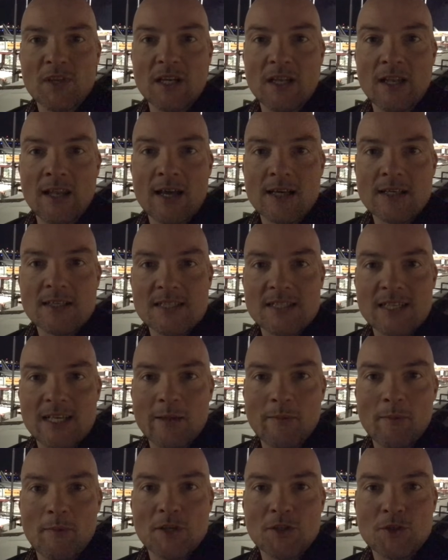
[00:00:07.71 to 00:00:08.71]
Last
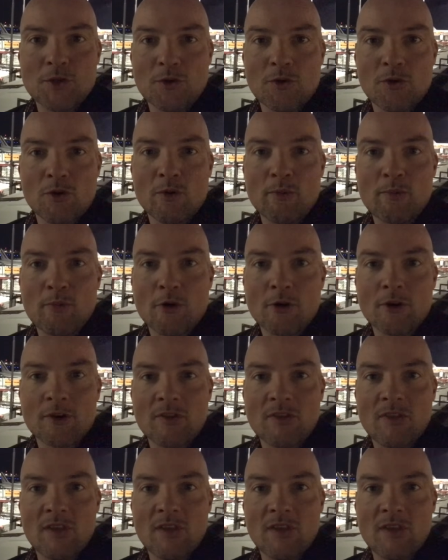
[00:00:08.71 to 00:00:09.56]
time I took you aboard